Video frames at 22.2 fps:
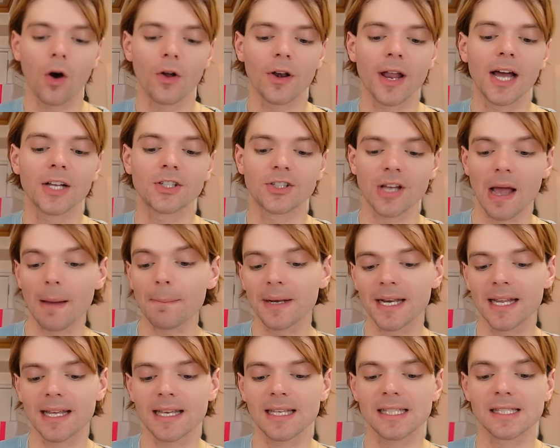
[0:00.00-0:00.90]
on a
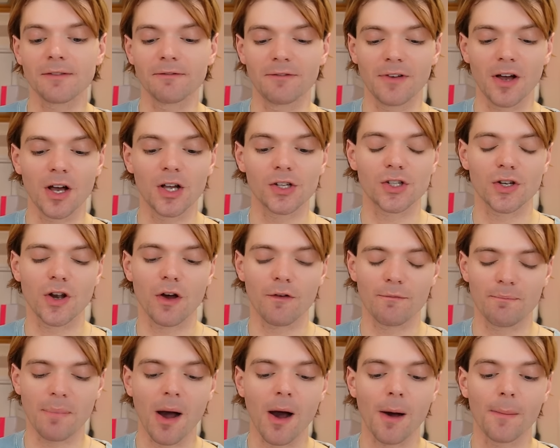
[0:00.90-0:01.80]
Japanese version
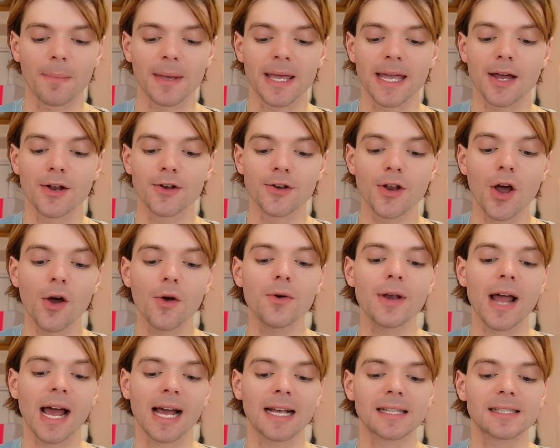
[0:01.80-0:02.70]
of Barbie
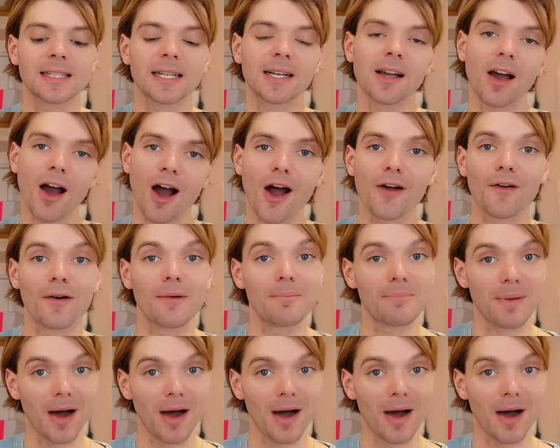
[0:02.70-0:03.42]
known as Takara